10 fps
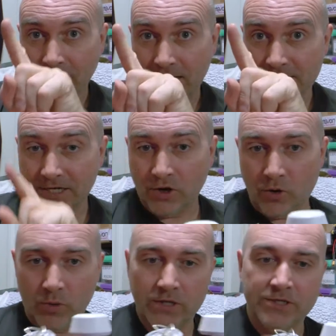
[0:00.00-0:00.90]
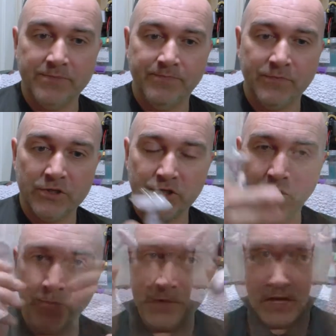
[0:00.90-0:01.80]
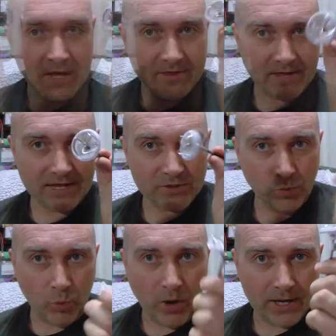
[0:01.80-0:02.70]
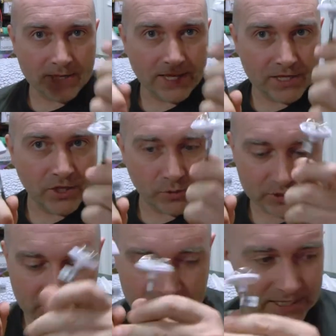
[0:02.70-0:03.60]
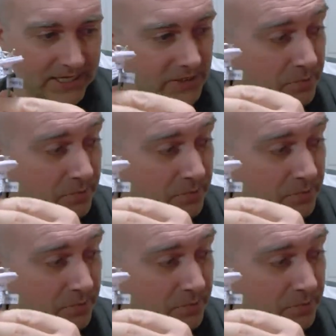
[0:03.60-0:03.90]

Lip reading: anti-clockwise. So that's why they use these things.